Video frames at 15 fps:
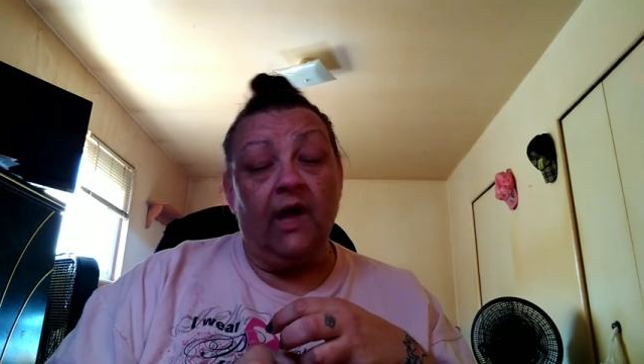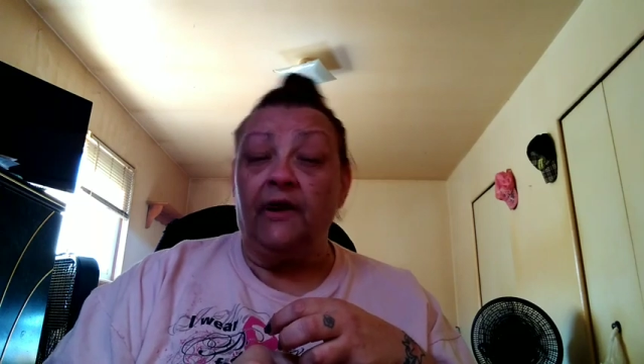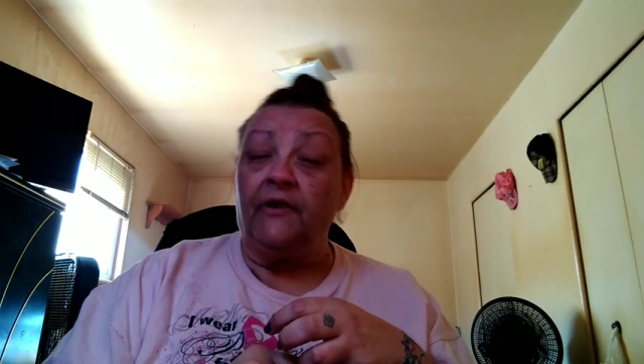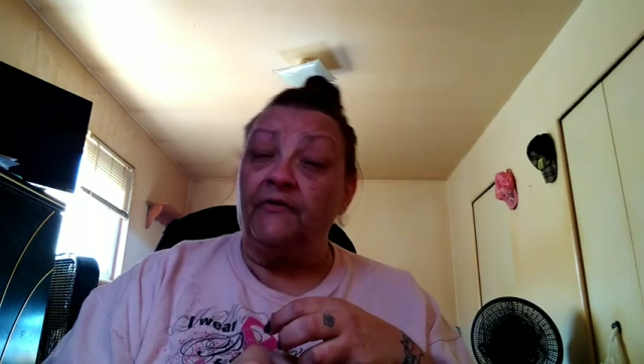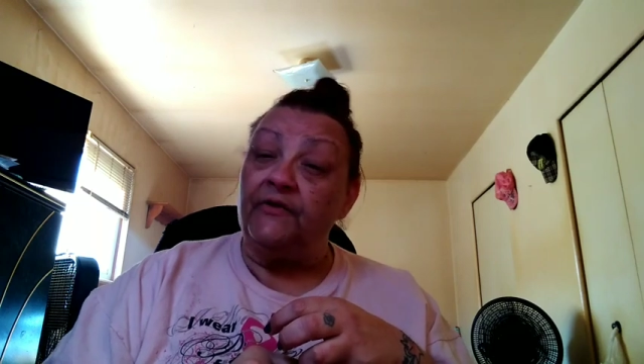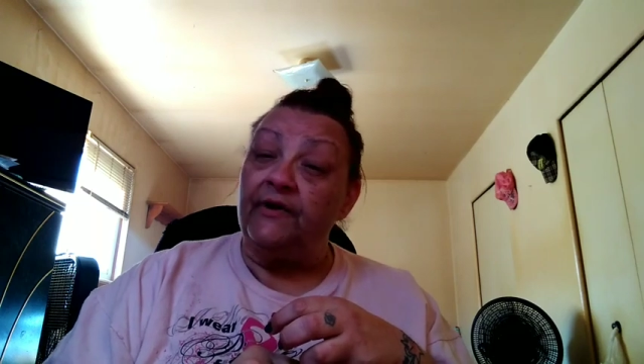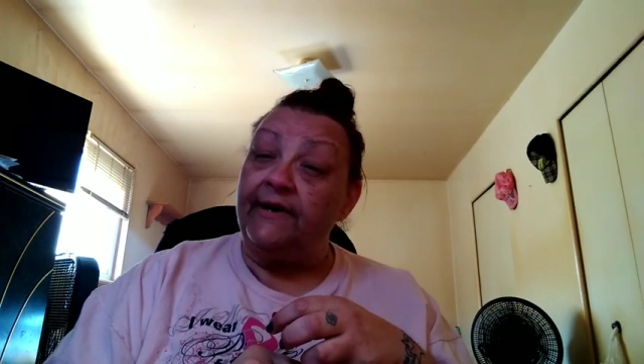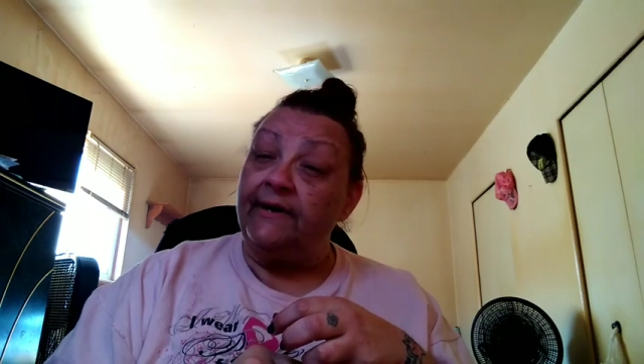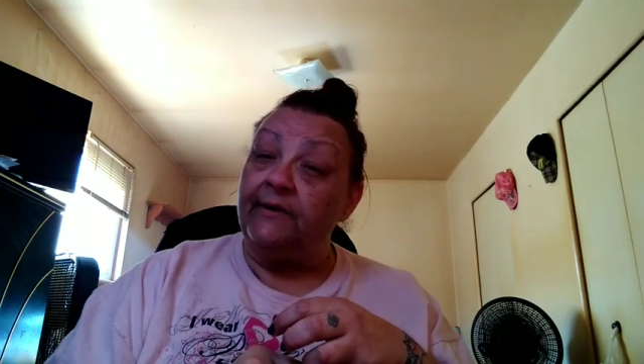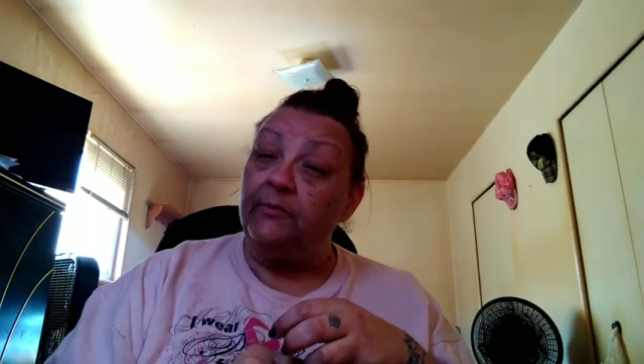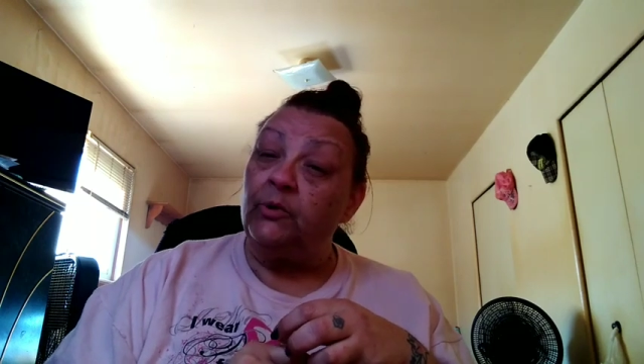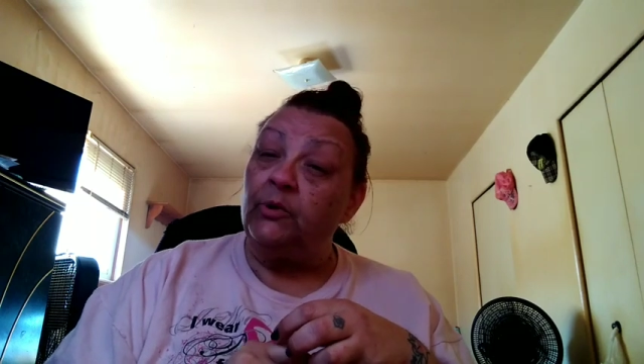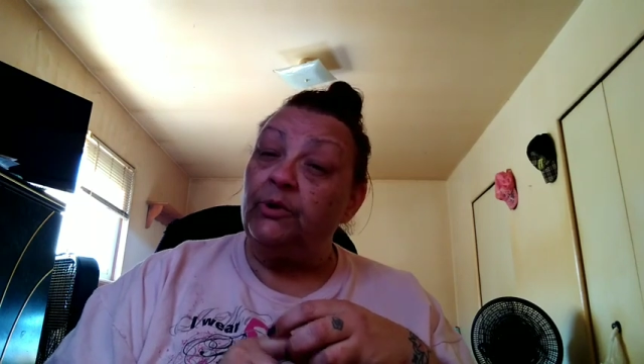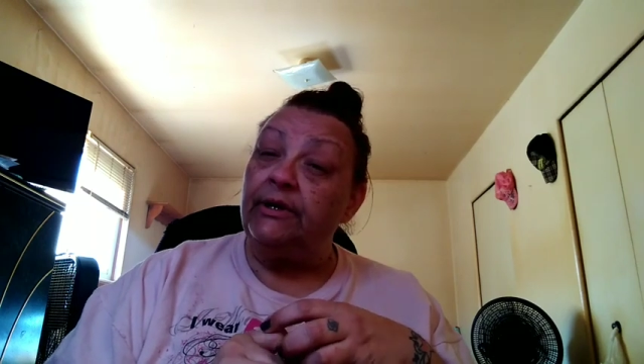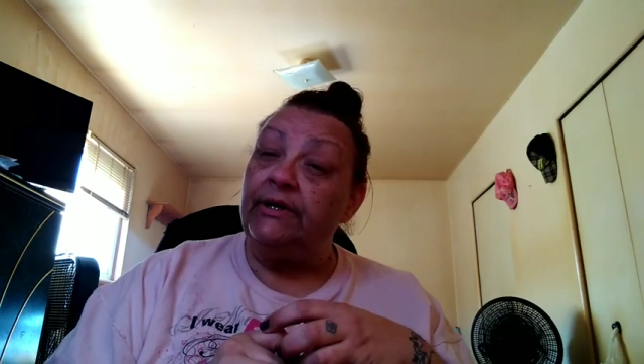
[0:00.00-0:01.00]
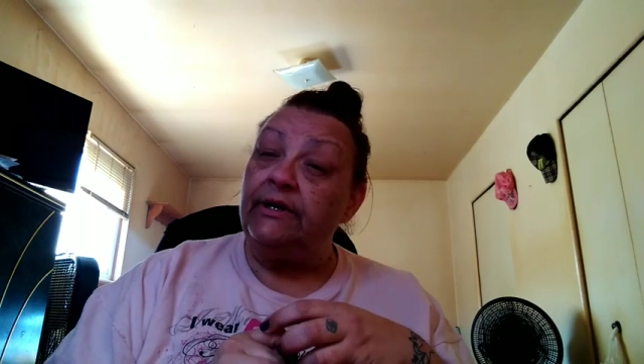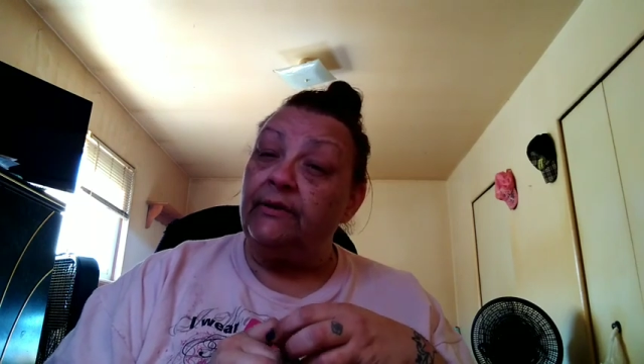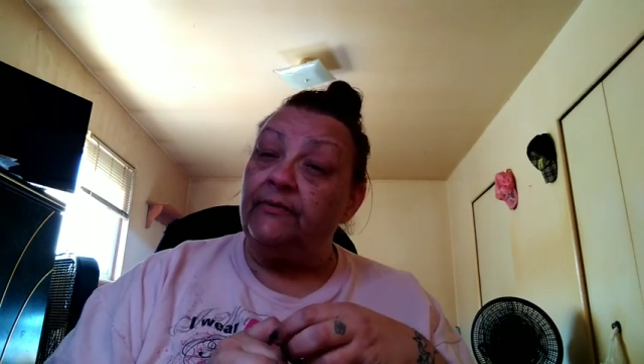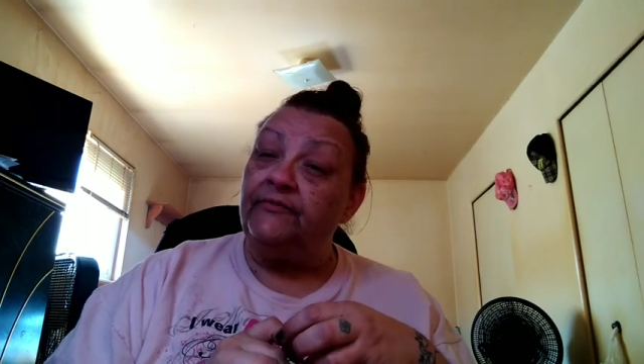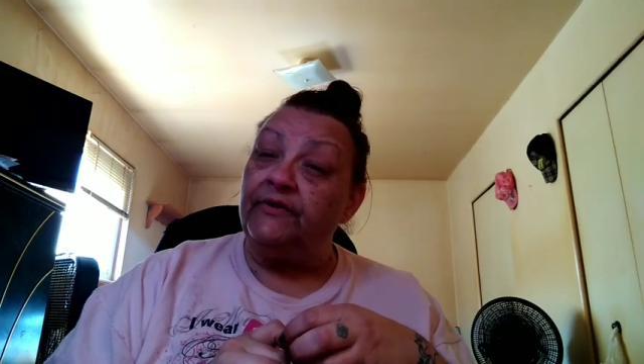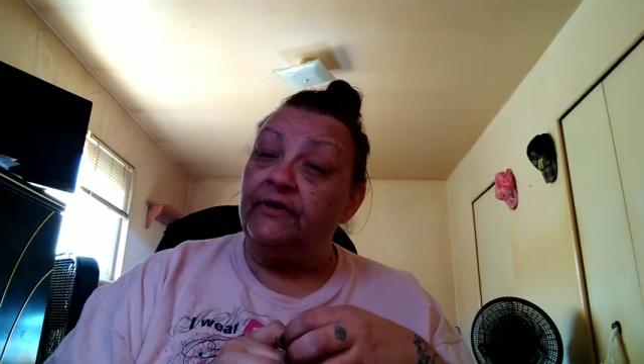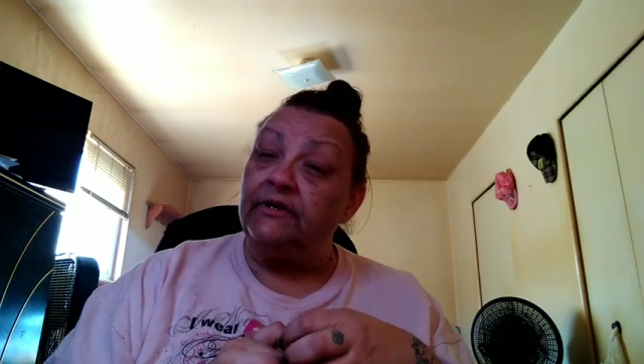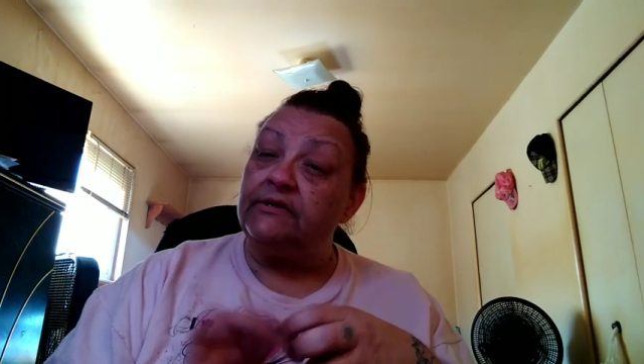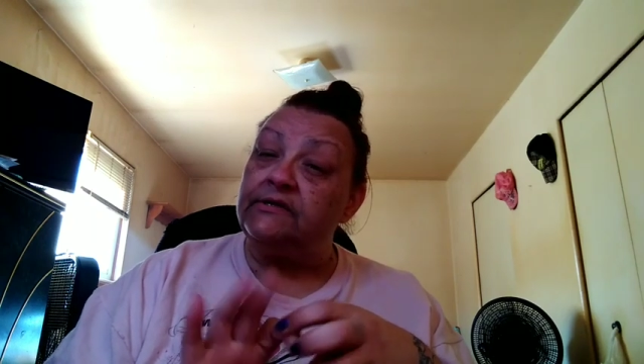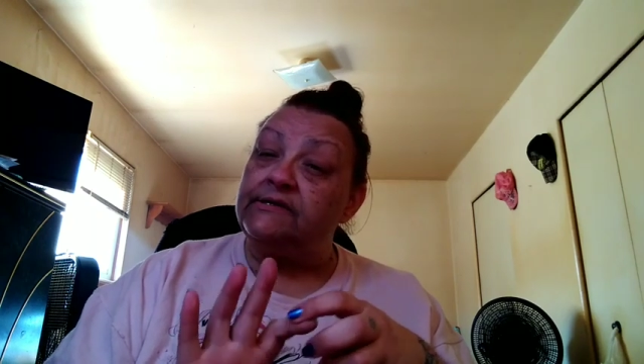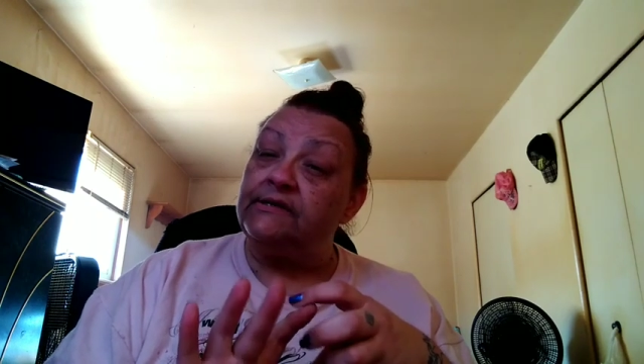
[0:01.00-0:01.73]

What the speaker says: on a Friday morning. I'm feeling